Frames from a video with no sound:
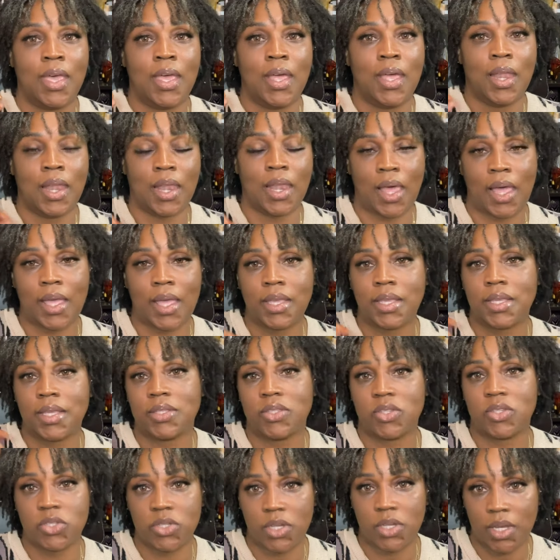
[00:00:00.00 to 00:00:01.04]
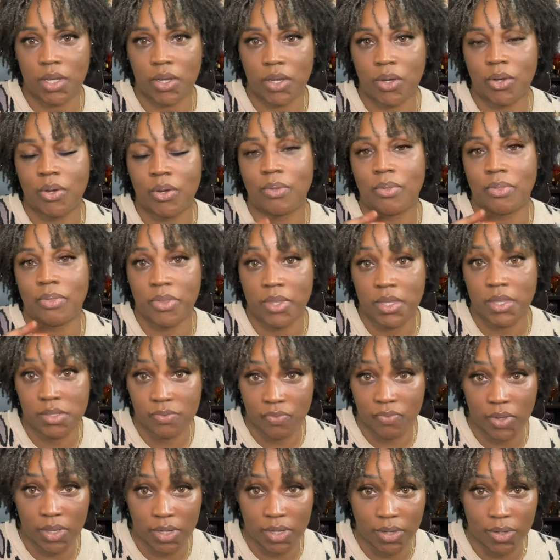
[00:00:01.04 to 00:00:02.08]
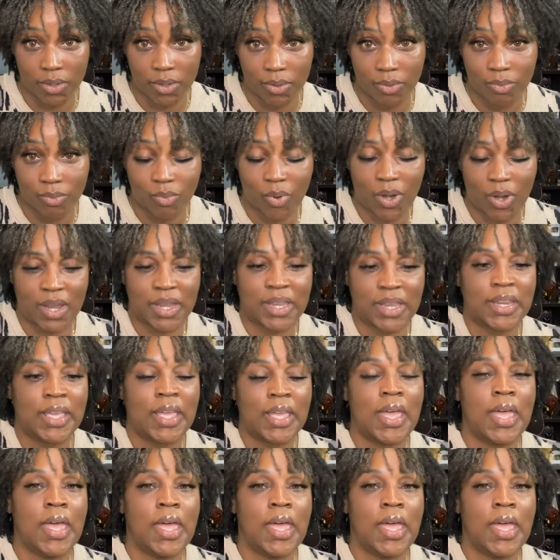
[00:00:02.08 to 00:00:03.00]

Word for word: like, and share this video, right?